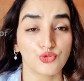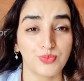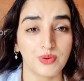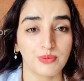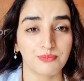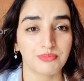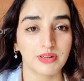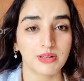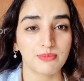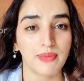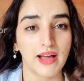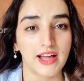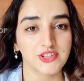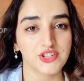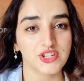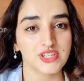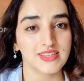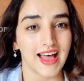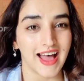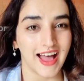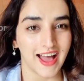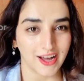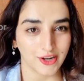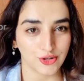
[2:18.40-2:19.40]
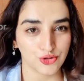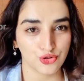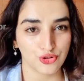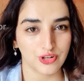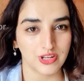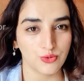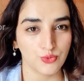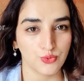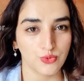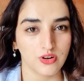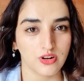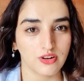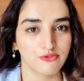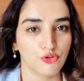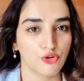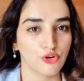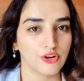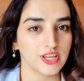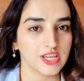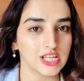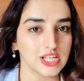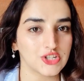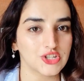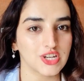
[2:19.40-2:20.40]
do pimple patches actually work
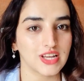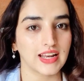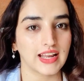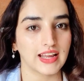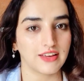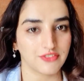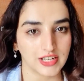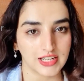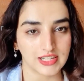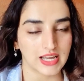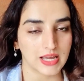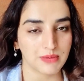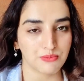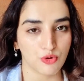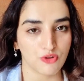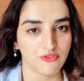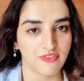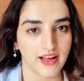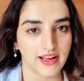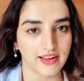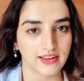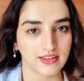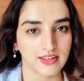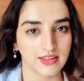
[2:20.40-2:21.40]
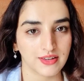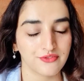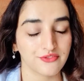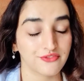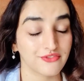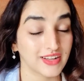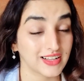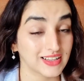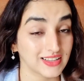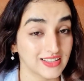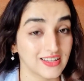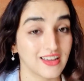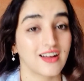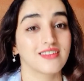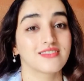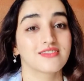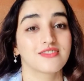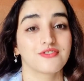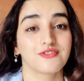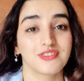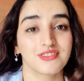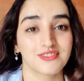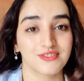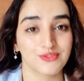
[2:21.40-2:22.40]
for each and every type of acne? Well, the
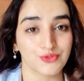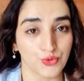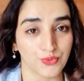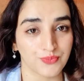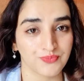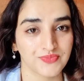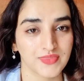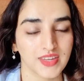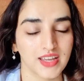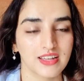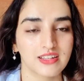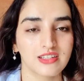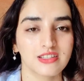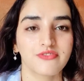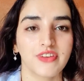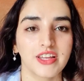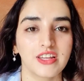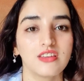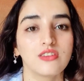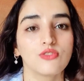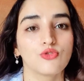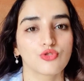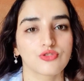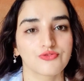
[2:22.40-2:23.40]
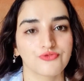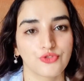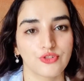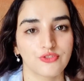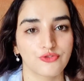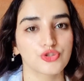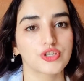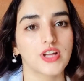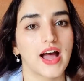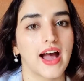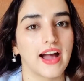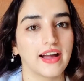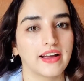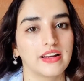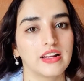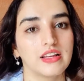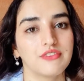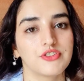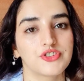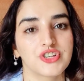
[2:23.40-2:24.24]
answer is no. It is very useful for the acne